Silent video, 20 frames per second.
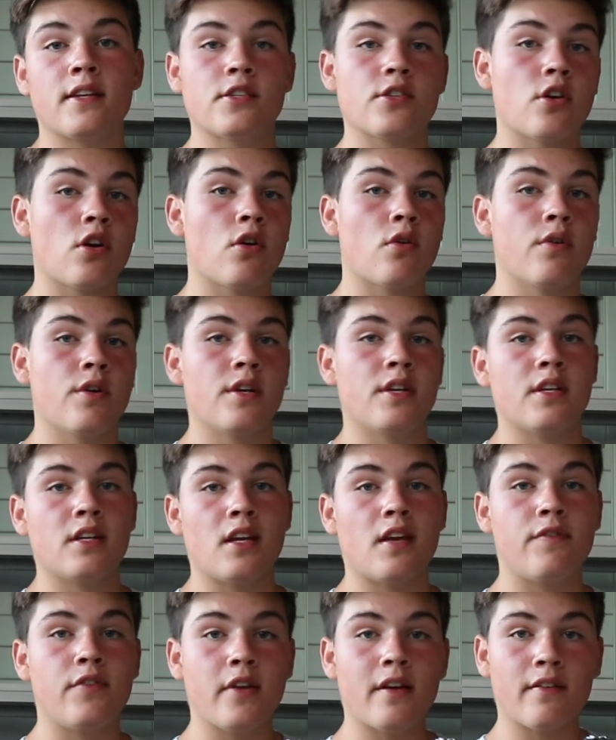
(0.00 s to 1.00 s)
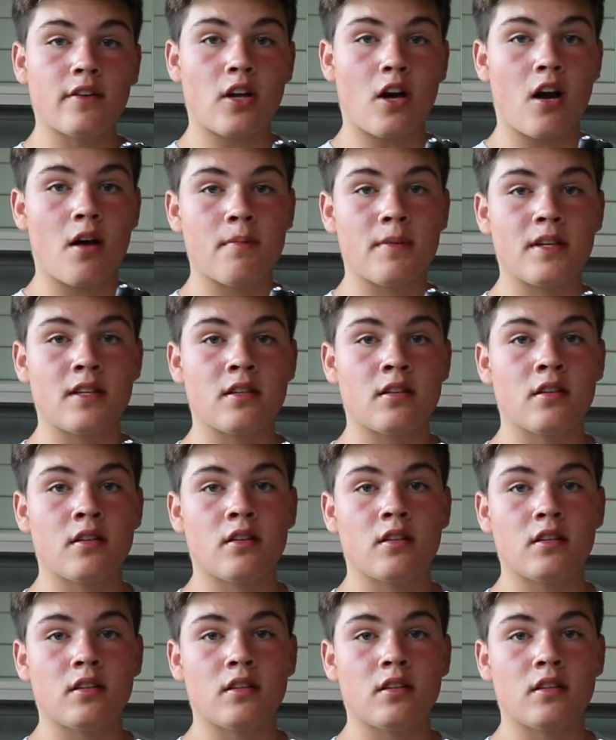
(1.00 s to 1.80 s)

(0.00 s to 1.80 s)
So if you have a comment,